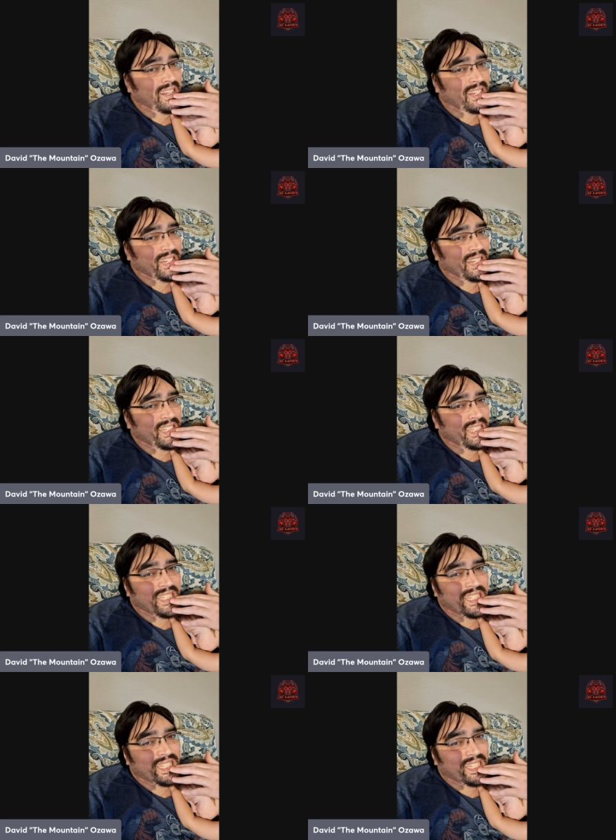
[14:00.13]
a lot of guns,
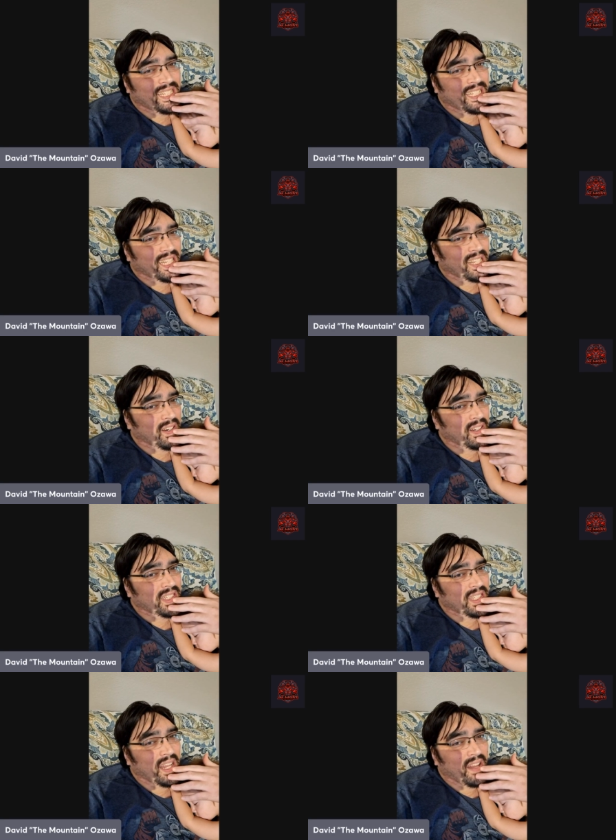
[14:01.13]
and Death Guard
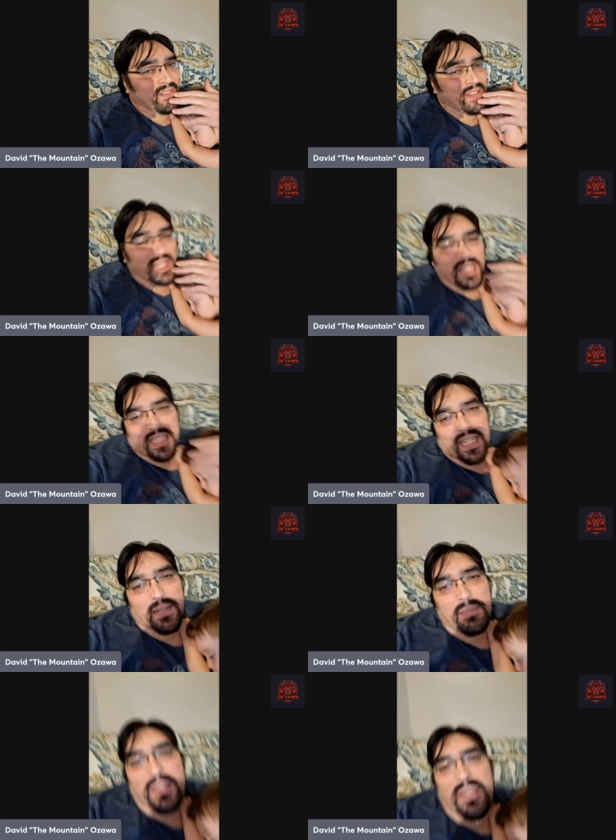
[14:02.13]
doesn't have like a
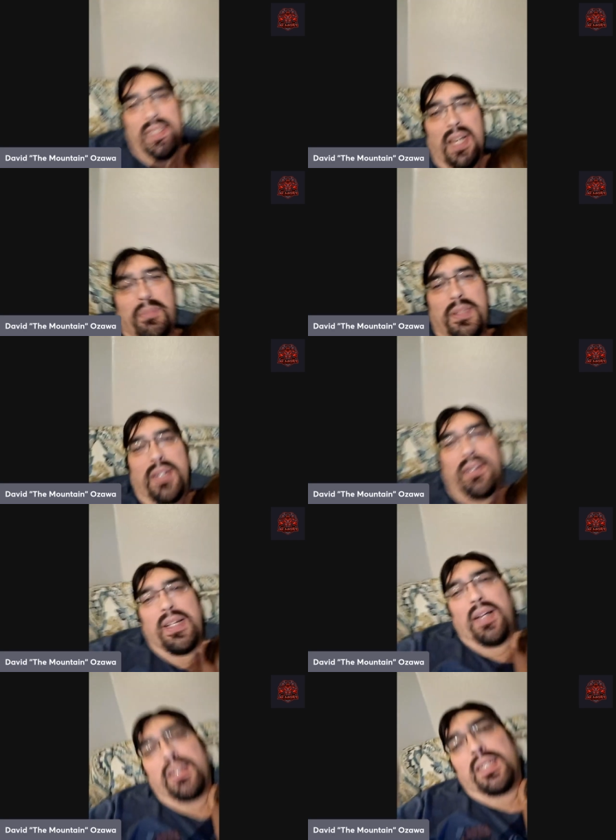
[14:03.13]
top tier
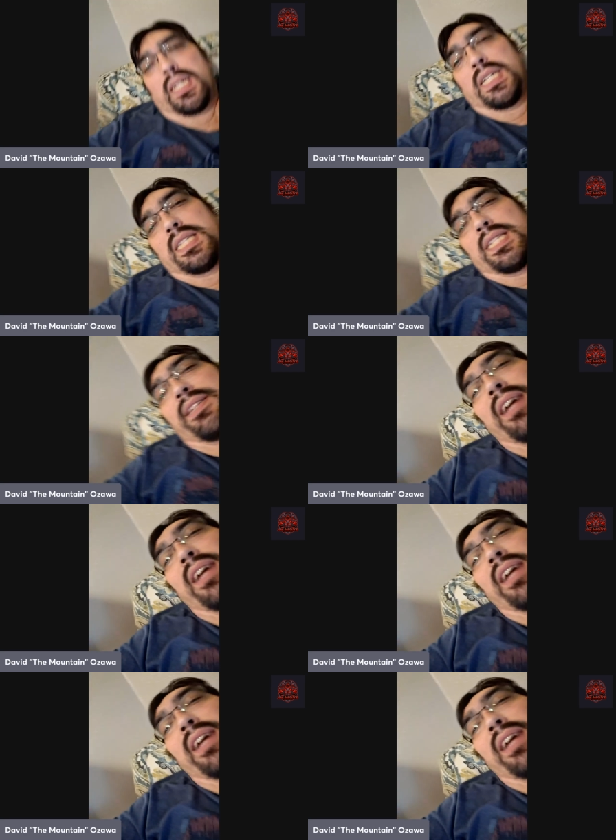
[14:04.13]
non the gun. They've